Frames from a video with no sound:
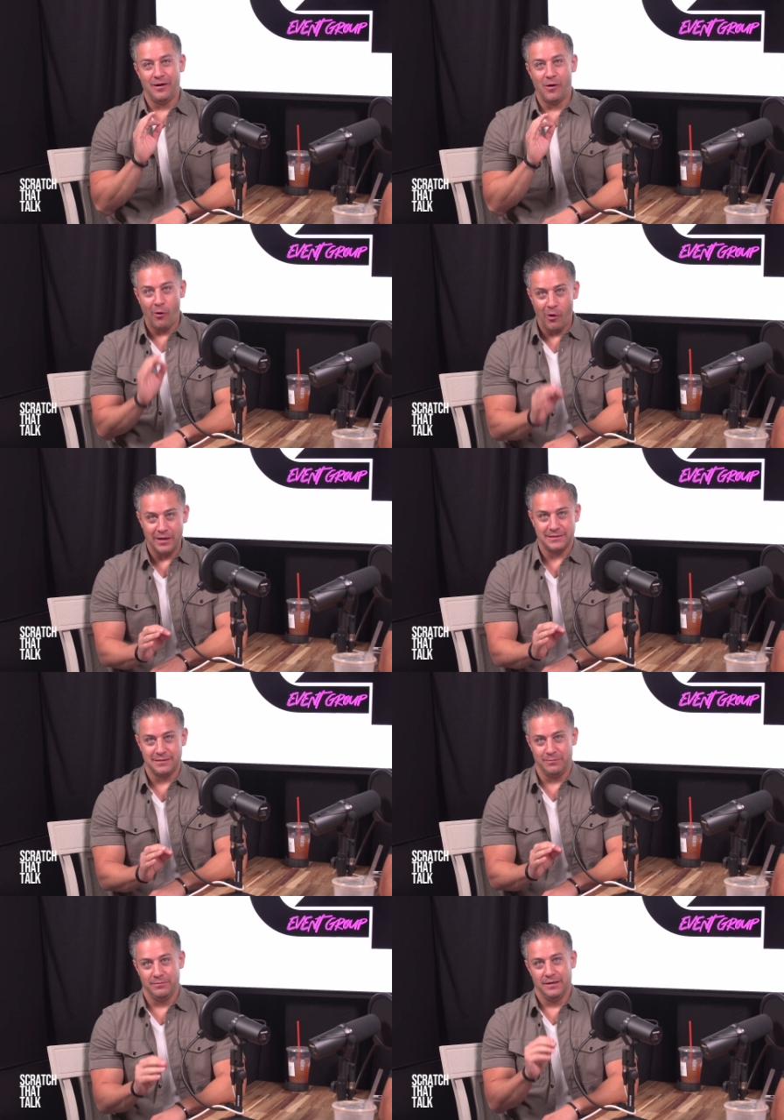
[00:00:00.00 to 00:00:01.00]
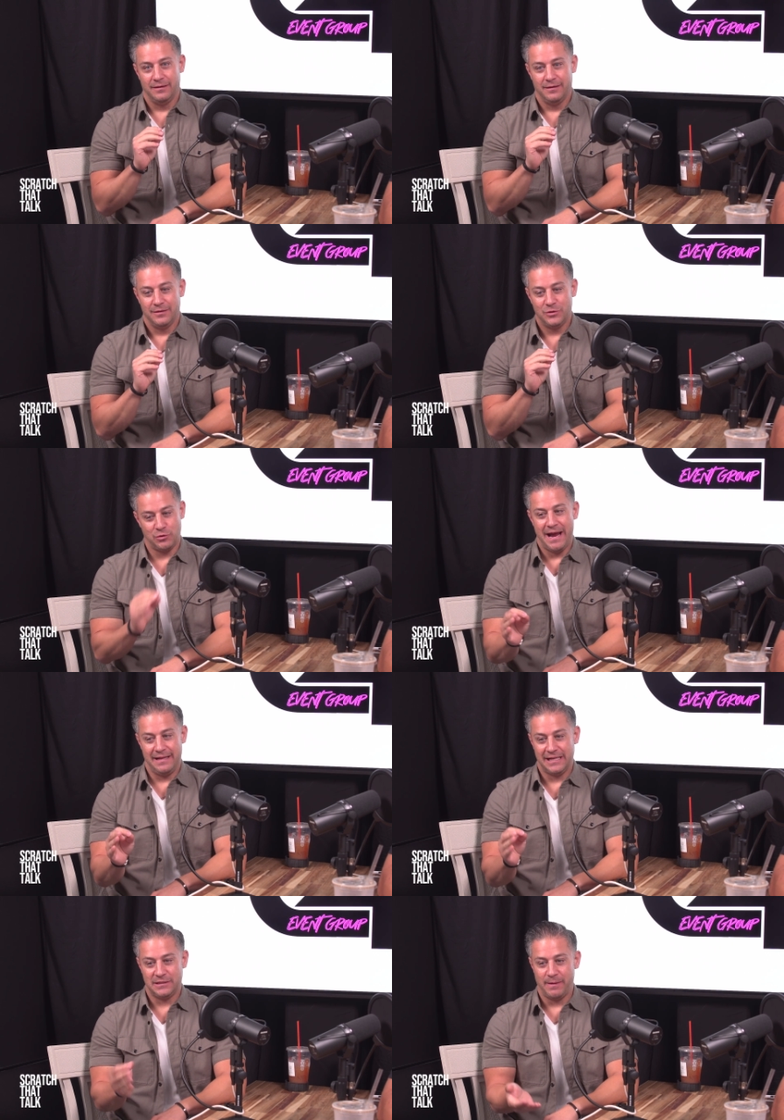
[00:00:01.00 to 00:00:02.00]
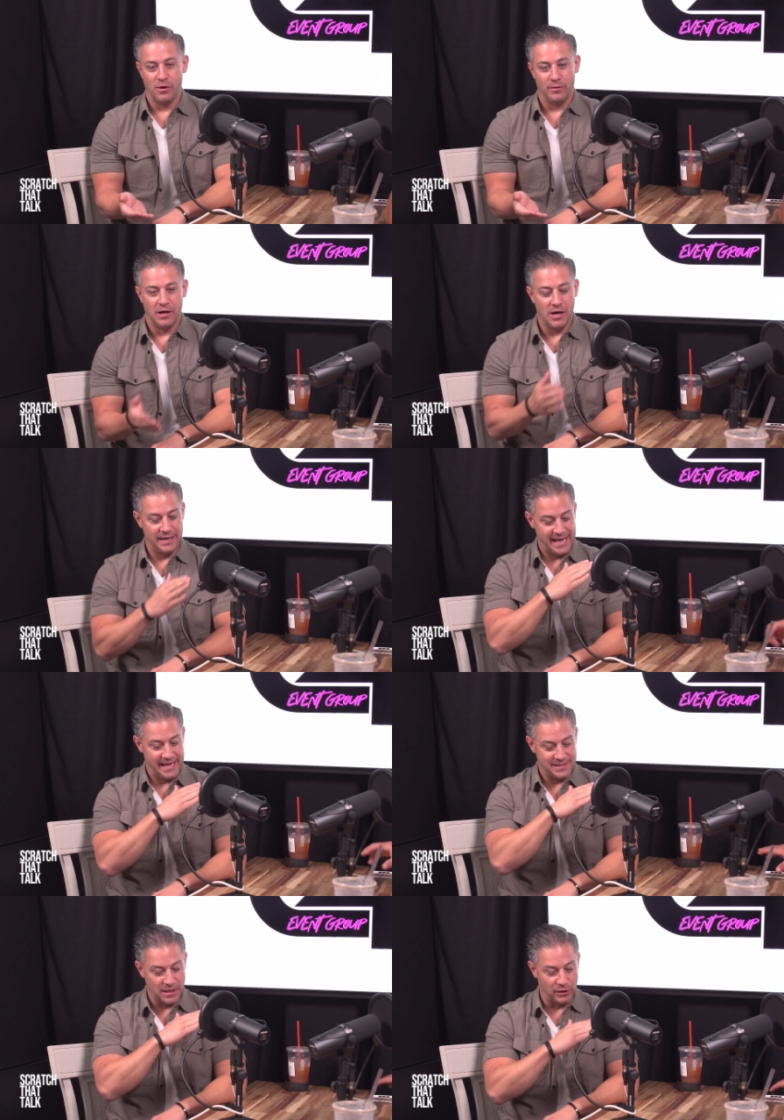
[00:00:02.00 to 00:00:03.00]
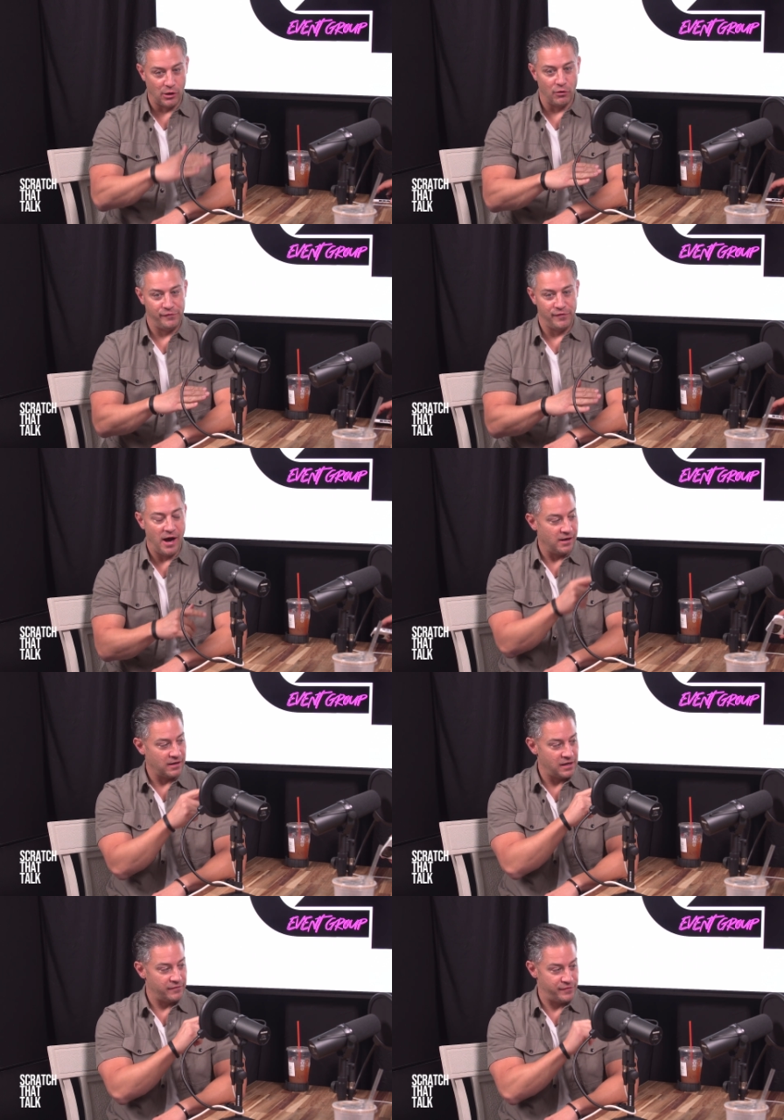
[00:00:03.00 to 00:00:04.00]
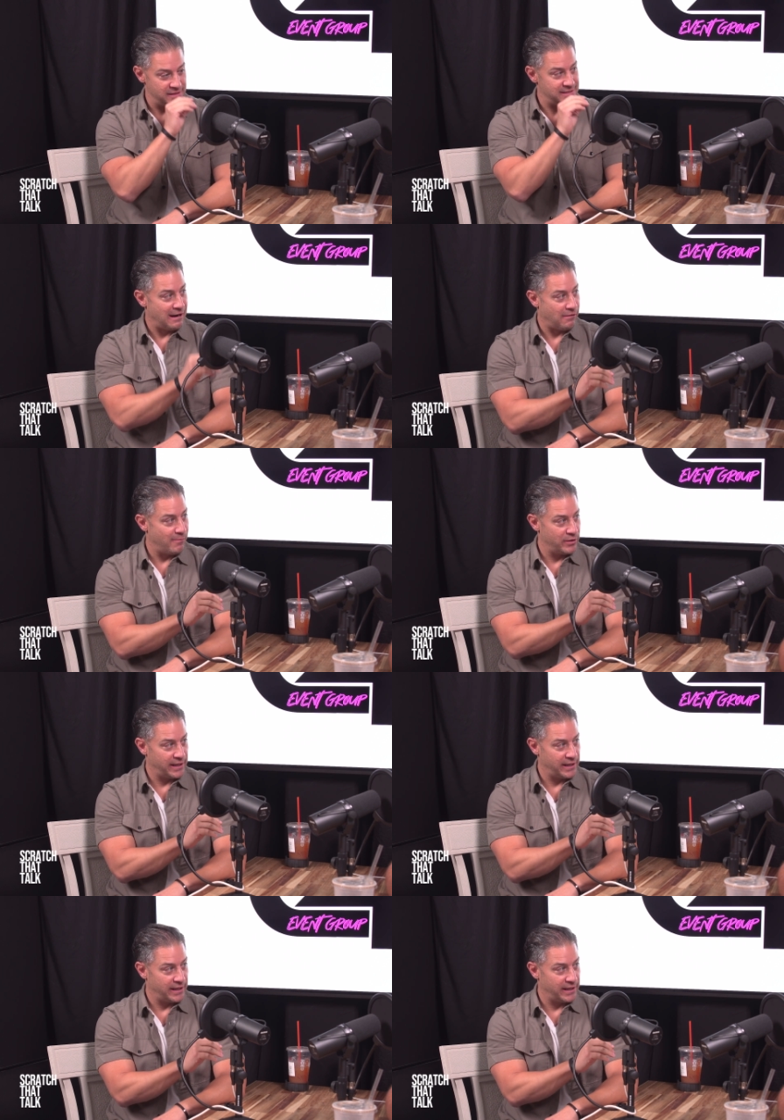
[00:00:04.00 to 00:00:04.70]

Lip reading: awesome trend that's been going on is low fog for the ceremony.